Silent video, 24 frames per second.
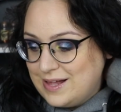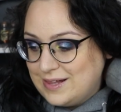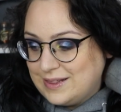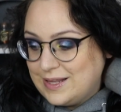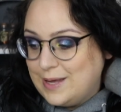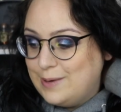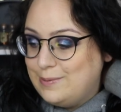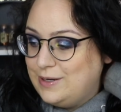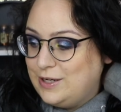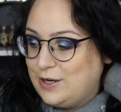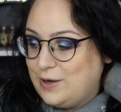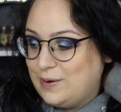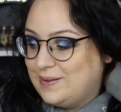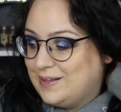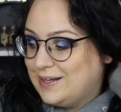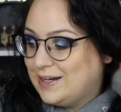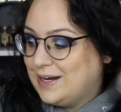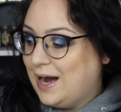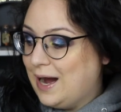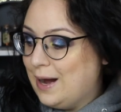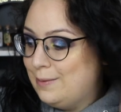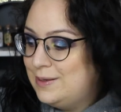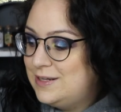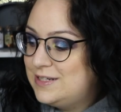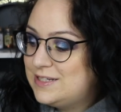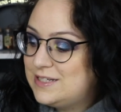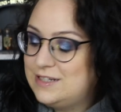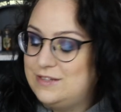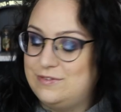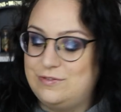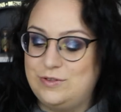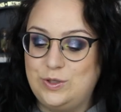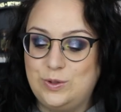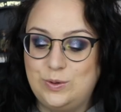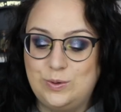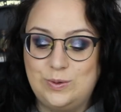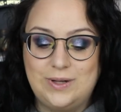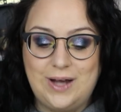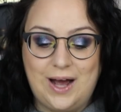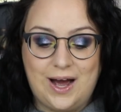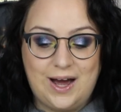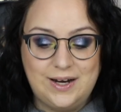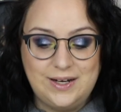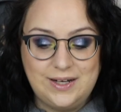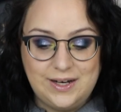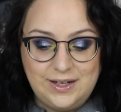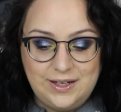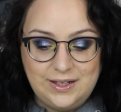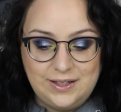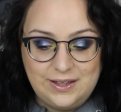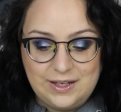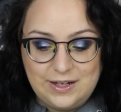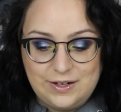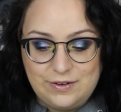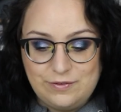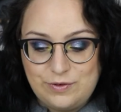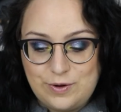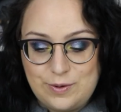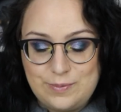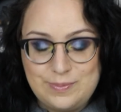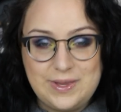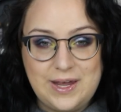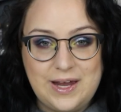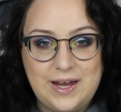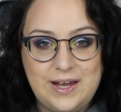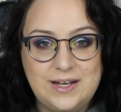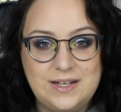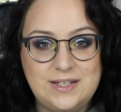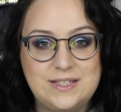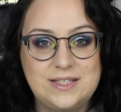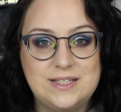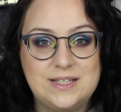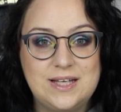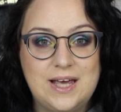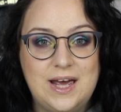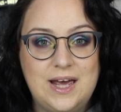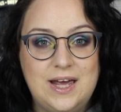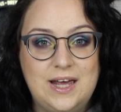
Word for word: Let me know in the comments if you got anything from this,